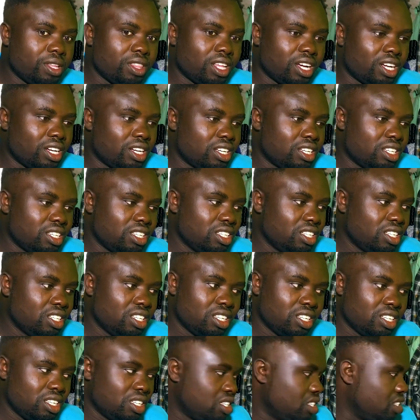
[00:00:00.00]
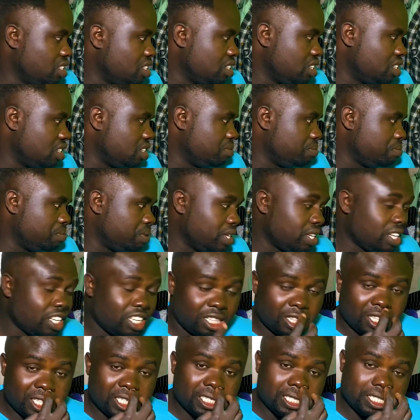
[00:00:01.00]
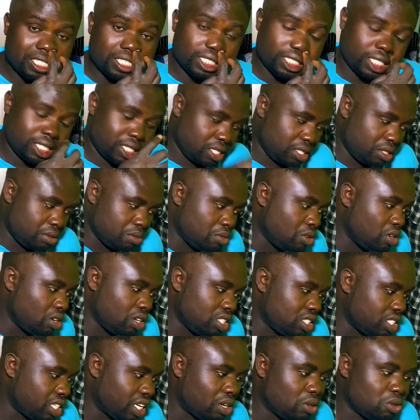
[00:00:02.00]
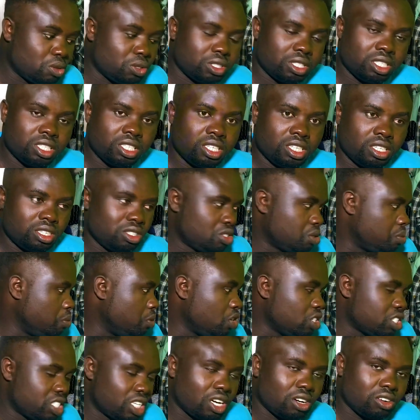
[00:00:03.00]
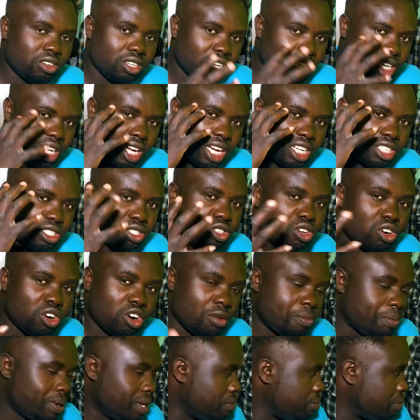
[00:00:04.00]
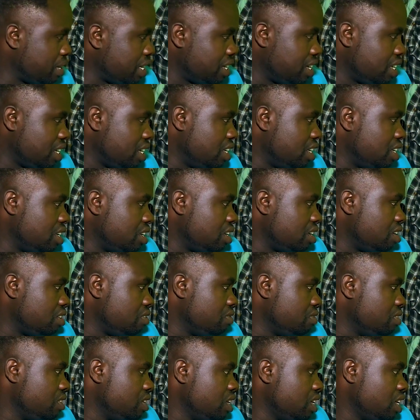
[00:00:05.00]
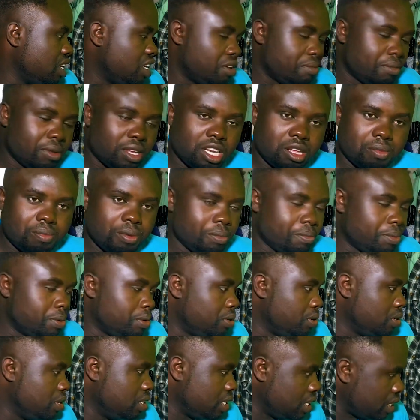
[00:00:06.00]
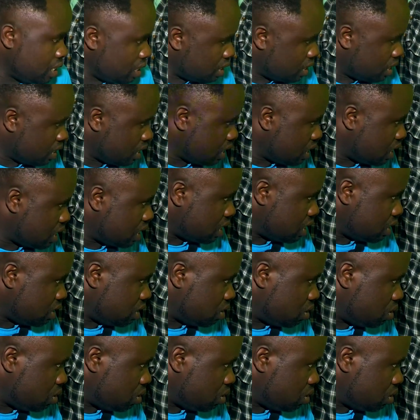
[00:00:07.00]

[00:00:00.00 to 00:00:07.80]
than being in this small town. Small town has no open-minded in many people, and